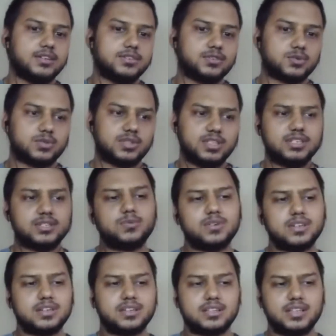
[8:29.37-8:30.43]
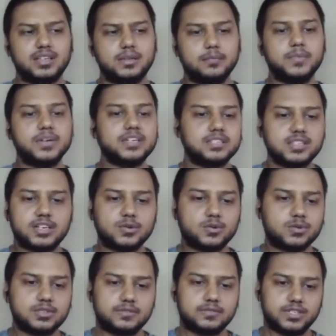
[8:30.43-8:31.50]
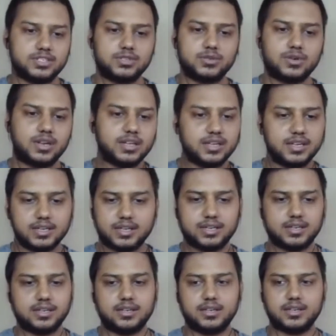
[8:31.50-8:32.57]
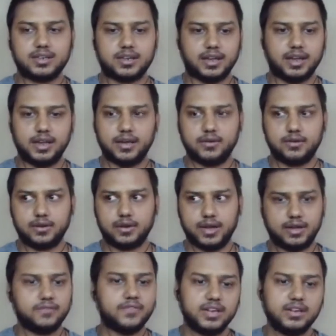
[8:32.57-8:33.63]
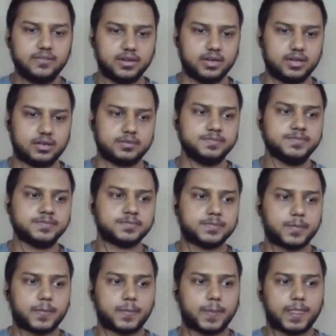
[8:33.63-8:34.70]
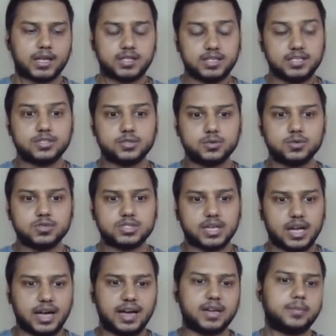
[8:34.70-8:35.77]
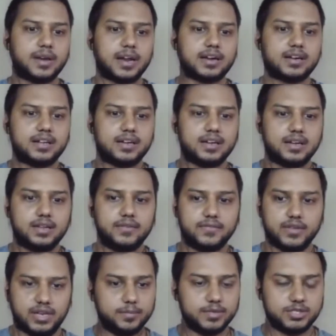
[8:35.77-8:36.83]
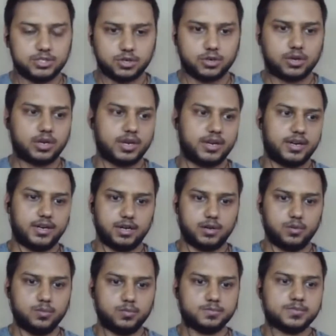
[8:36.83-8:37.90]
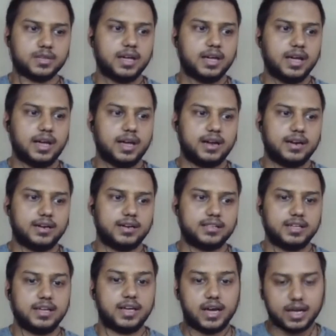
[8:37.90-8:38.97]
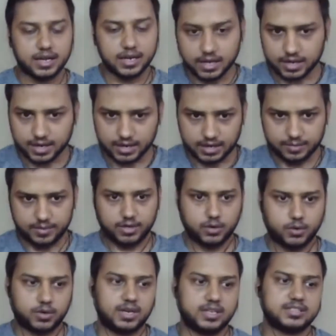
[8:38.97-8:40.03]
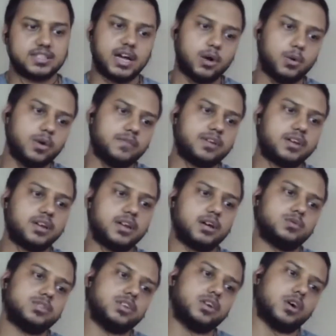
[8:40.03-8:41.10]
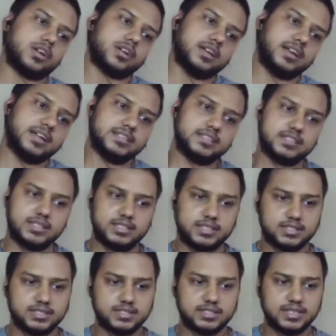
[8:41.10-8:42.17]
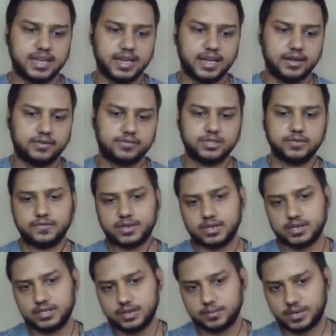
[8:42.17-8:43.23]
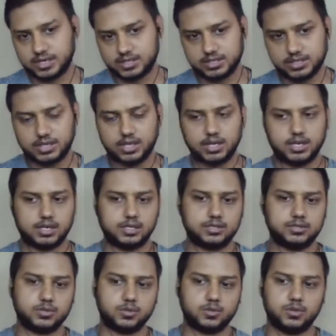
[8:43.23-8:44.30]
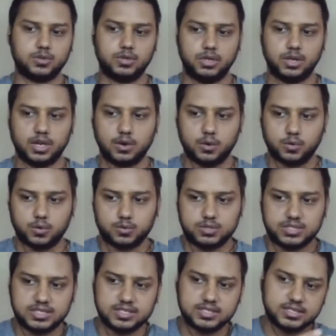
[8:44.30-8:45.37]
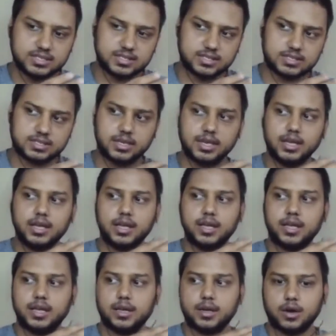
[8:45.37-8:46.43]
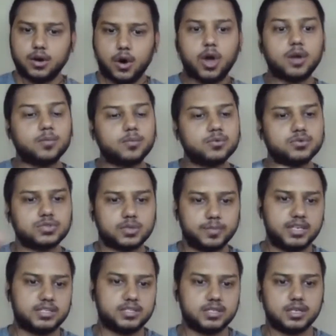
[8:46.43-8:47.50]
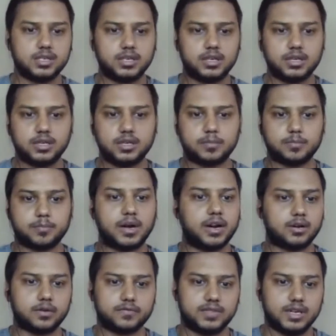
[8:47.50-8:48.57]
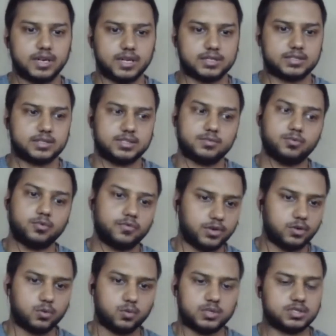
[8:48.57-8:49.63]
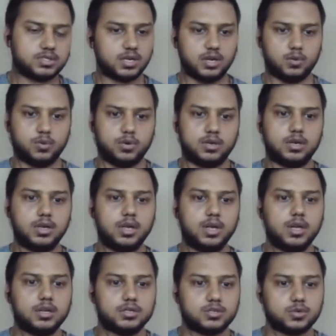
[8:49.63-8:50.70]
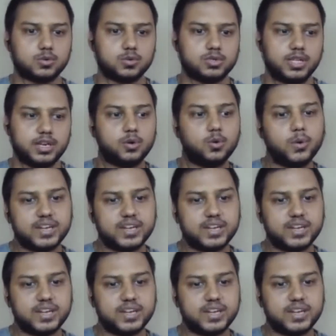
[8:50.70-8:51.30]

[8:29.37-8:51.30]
so these were the major tools which you will hear everywhere. These tools are practically very mature right now and they are currently being utilized. However, now the organizations have shifted their mindset a little. So now since almost major part of the industry is moving towards cloud so they do